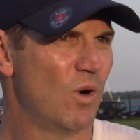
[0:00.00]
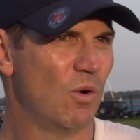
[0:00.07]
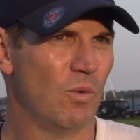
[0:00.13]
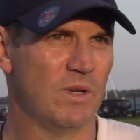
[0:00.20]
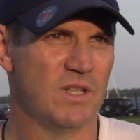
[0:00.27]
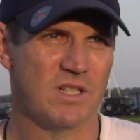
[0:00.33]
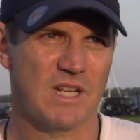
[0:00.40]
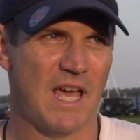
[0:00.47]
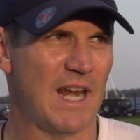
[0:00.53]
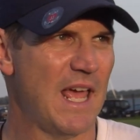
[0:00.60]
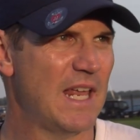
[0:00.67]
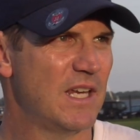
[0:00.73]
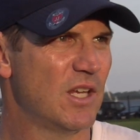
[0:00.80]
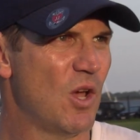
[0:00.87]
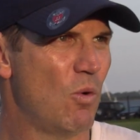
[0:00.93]
where we just kind of
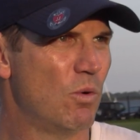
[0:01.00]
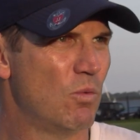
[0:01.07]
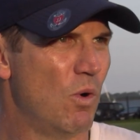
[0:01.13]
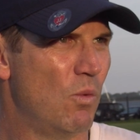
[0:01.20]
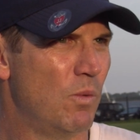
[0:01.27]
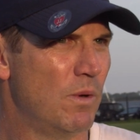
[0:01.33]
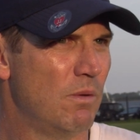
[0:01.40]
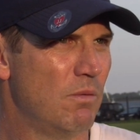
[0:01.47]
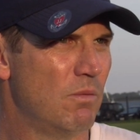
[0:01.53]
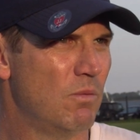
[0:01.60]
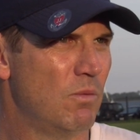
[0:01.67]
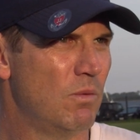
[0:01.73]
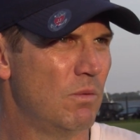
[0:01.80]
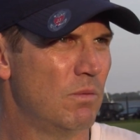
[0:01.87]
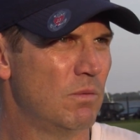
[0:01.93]
had to go with
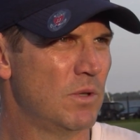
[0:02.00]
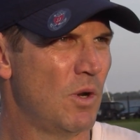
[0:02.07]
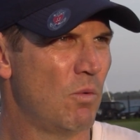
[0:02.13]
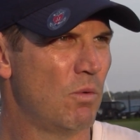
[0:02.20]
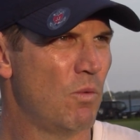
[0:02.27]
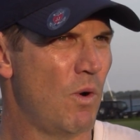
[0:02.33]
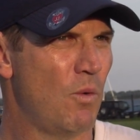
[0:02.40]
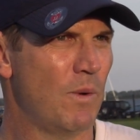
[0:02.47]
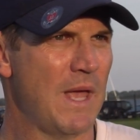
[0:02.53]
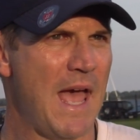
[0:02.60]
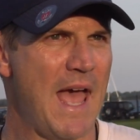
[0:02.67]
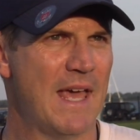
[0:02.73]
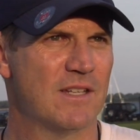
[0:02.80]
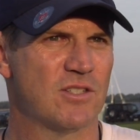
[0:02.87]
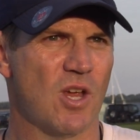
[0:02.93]
what we had.